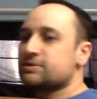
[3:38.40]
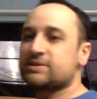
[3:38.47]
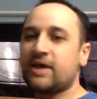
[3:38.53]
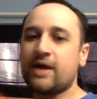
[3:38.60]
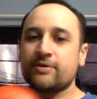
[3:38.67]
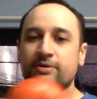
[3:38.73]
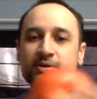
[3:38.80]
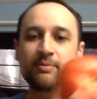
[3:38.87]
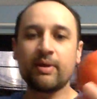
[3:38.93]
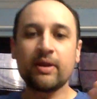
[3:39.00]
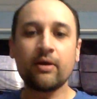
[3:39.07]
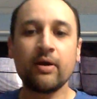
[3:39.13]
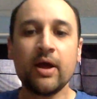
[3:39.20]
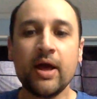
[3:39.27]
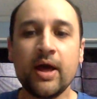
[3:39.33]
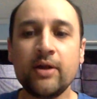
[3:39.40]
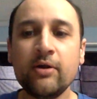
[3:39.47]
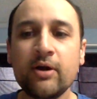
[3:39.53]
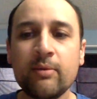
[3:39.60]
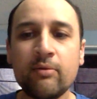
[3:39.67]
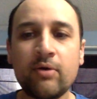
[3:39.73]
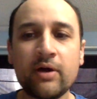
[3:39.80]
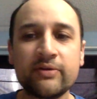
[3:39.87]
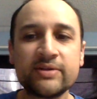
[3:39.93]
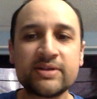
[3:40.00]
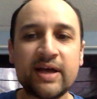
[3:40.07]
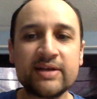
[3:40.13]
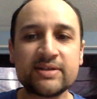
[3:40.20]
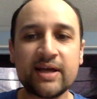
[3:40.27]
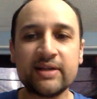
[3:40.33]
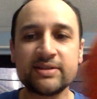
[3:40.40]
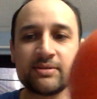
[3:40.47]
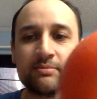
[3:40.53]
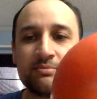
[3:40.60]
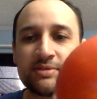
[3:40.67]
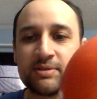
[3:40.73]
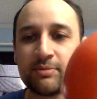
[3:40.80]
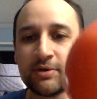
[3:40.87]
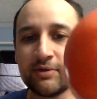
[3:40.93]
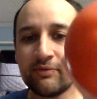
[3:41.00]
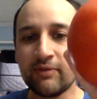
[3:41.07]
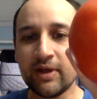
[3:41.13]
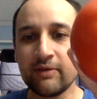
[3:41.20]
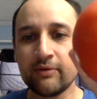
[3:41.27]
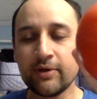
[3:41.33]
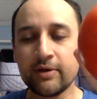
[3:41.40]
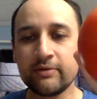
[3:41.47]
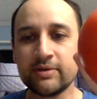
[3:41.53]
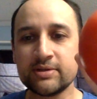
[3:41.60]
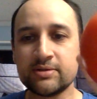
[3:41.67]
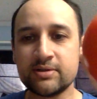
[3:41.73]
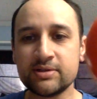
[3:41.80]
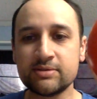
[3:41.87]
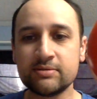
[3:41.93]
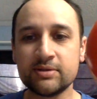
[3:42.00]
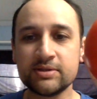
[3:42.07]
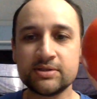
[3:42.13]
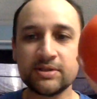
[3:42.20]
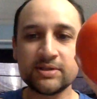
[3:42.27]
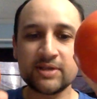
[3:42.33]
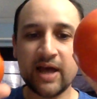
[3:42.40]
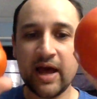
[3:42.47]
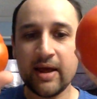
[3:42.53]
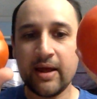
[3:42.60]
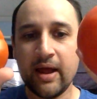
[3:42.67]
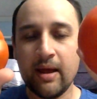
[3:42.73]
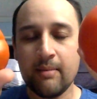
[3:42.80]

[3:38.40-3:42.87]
standard tomato. And don't get me wrong, this guy's got some good flavor here, this guy.